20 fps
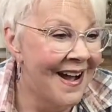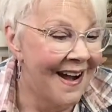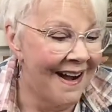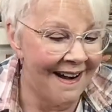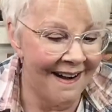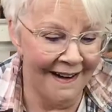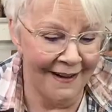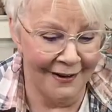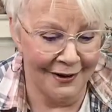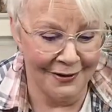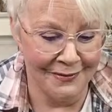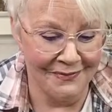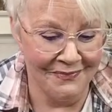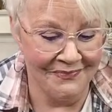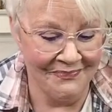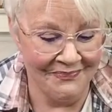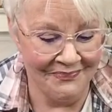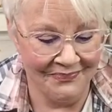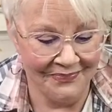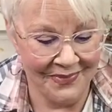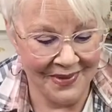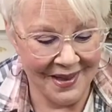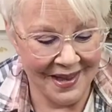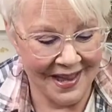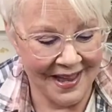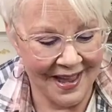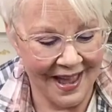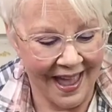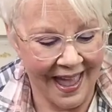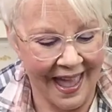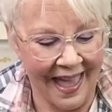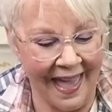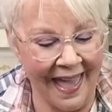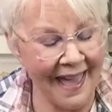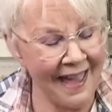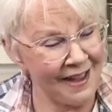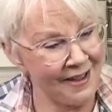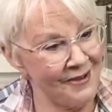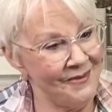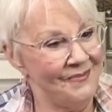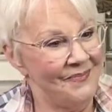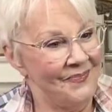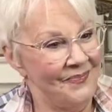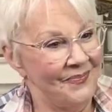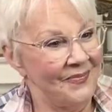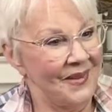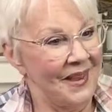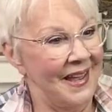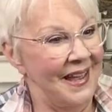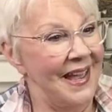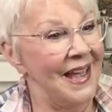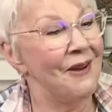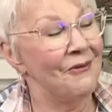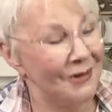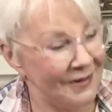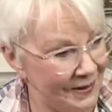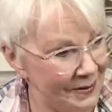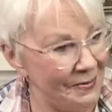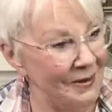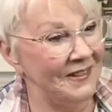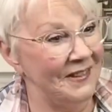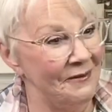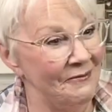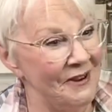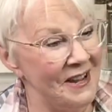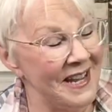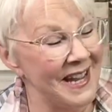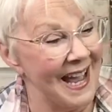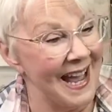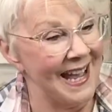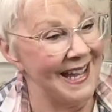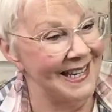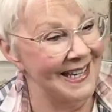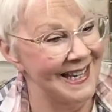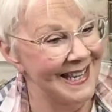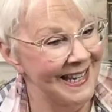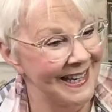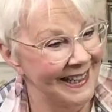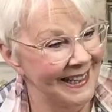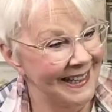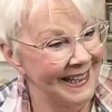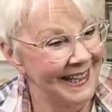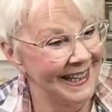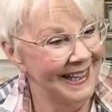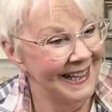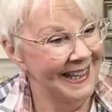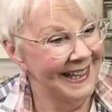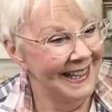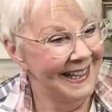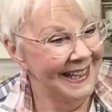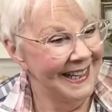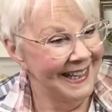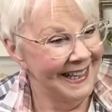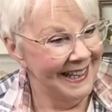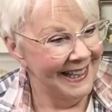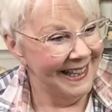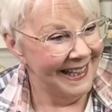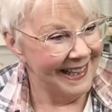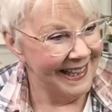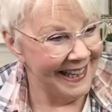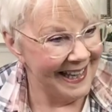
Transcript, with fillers: um, hey, it was a busy weekend. It was very fun.